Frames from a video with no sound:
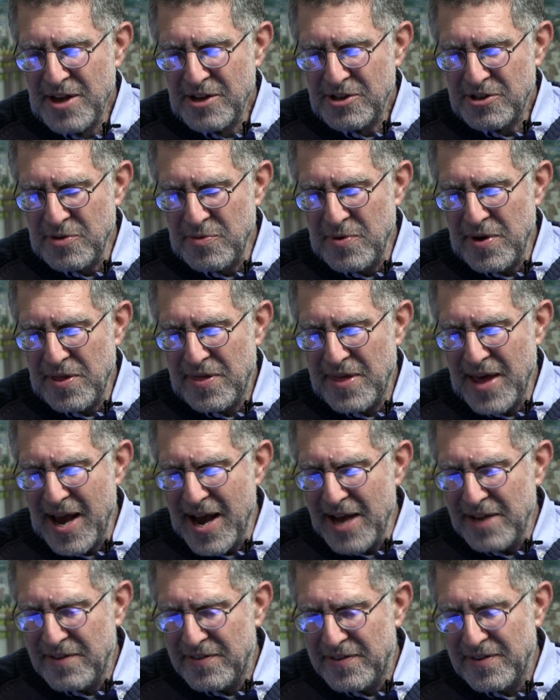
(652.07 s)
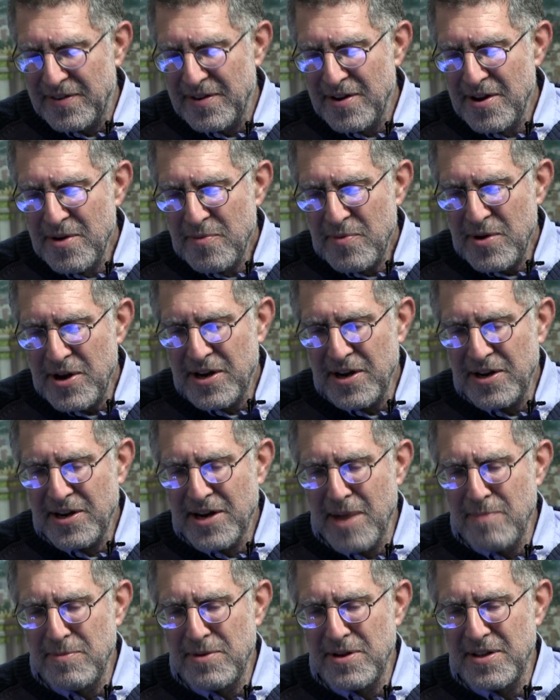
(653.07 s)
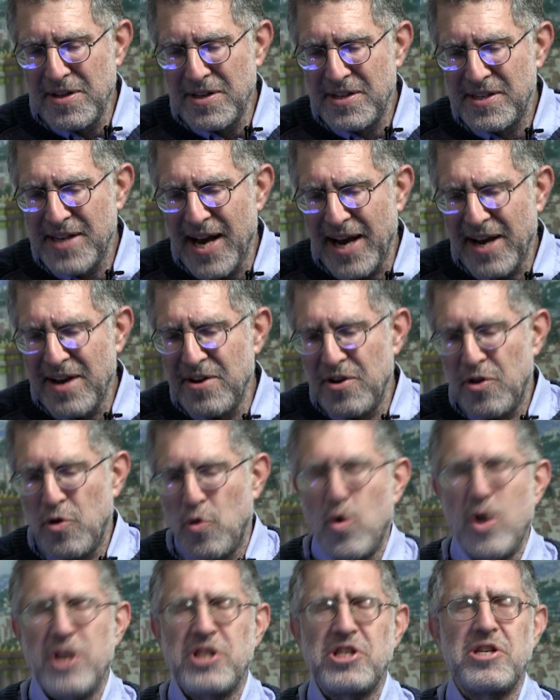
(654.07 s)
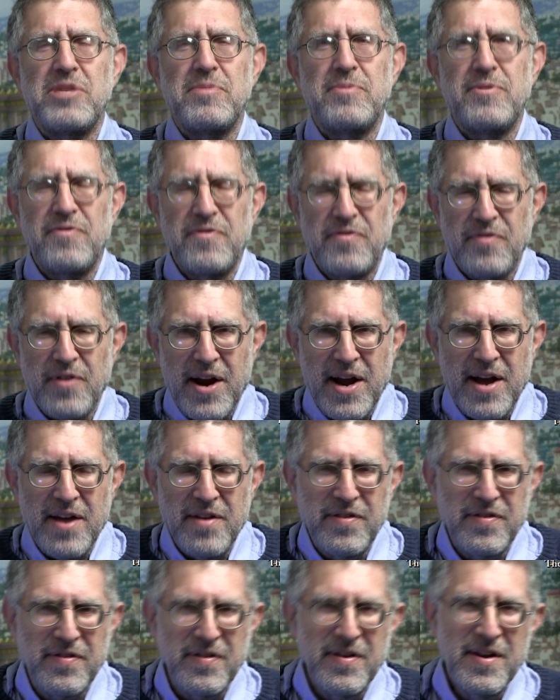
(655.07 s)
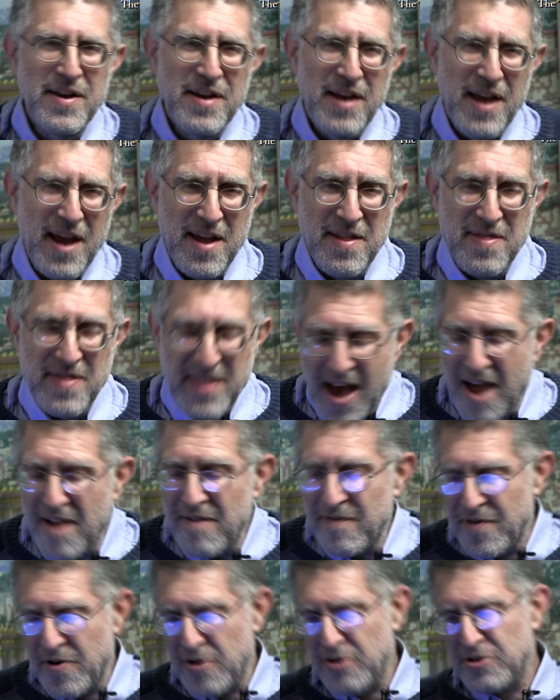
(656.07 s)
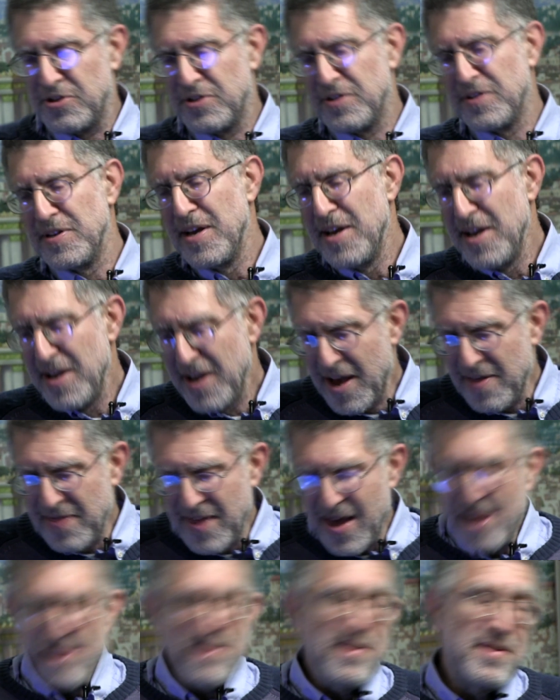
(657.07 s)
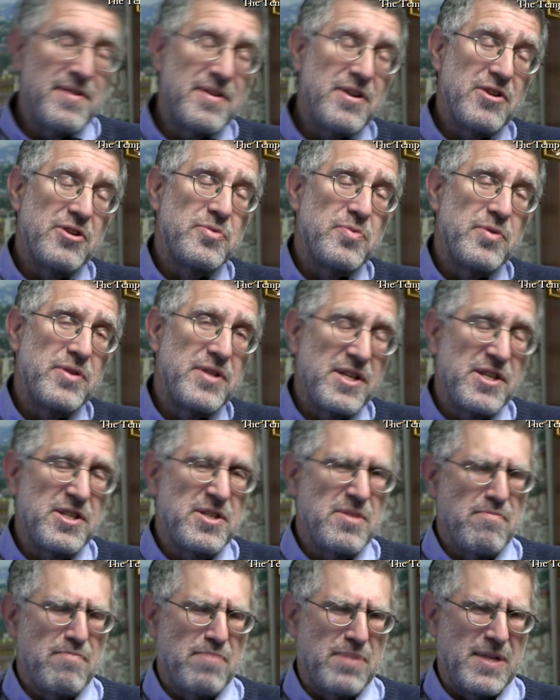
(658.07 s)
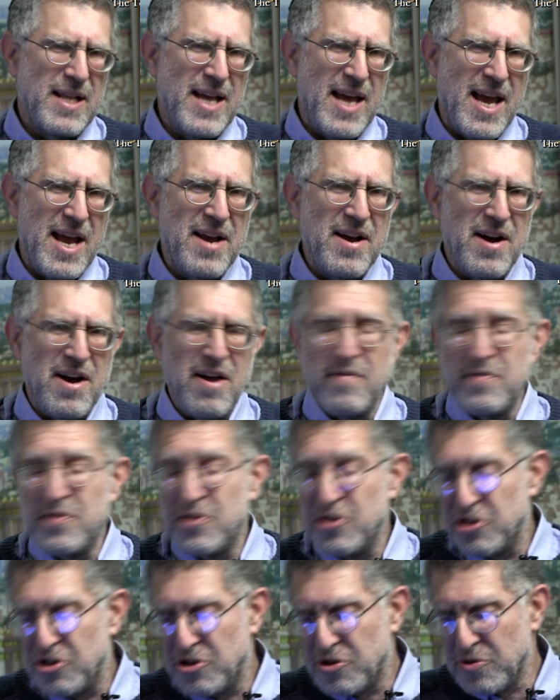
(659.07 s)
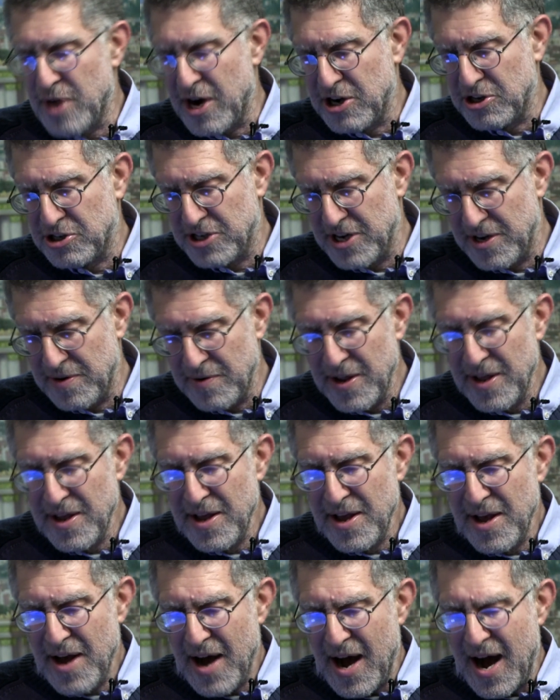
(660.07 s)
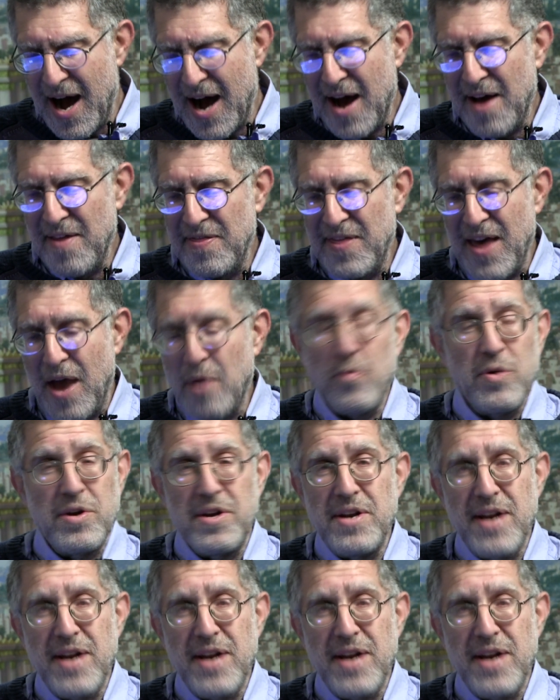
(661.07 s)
So with that, we can come to the second questionable phrase in that verse. And that deals with this plague of destruction that would